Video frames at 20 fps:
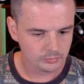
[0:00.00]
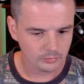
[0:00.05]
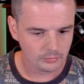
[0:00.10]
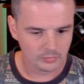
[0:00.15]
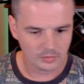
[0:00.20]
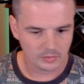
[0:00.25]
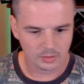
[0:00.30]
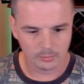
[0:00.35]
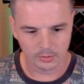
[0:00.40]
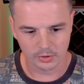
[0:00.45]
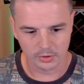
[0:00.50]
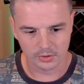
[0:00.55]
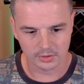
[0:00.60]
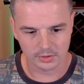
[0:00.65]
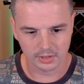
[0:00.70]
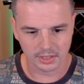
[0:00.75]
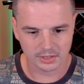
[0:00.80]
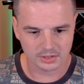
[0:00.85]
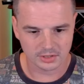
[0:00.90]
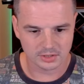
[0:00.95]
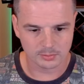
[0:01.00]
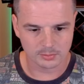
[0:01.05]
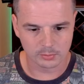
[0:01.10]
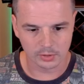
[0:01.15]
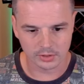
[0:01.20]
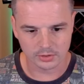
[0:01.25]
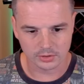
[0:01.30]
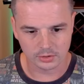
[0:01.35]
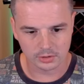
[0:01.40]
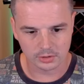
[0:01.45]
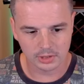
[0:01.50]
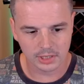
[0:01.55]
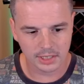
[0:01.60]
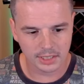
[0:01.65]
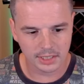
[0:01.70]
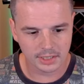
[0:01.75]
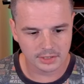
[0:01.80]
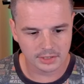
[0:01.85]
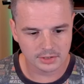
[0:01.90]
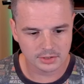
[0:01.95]
Opponent like just bricked on
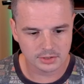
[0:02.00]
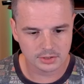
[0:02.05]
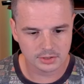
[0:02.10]
land.